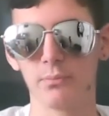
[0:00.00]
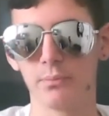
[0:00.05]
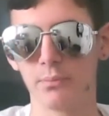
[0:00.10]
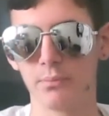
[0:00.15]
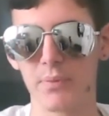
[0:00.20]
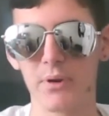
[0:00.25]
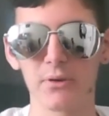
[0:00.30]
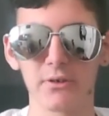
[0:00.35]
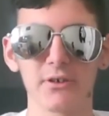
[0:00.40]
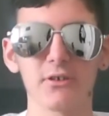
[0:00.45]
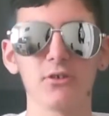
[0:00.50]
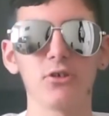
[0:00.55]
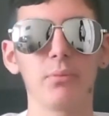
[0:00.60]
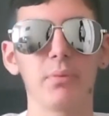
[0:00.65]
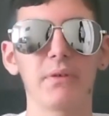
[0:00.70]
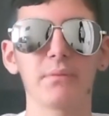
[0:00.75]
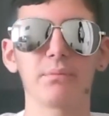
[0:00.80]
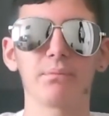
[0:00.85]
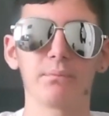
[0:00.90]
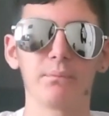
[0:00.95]
build it up
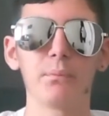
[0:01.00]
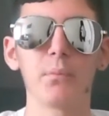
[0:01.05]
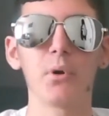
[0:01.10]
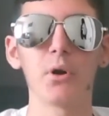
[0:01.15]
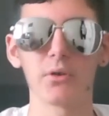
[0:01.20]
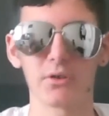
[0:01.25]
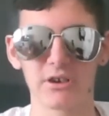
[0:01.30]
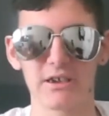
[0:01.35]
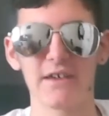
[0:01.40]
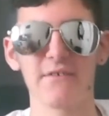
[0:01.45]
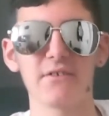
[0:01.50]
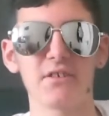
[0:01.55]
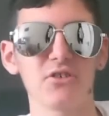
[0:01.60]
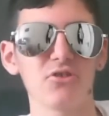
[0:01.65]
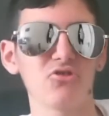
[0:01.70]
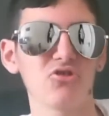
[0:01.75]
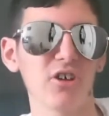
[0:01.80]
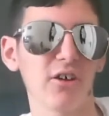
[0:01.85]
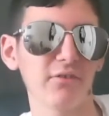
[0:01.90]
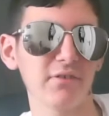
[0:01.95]
and give it to
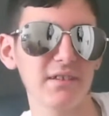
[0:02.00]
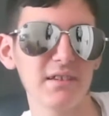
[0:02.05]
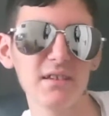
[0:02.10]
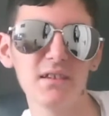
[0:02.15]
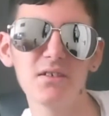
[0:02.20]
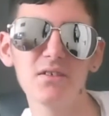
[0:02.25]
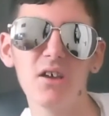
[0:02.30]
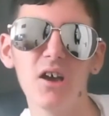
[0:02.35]
charities.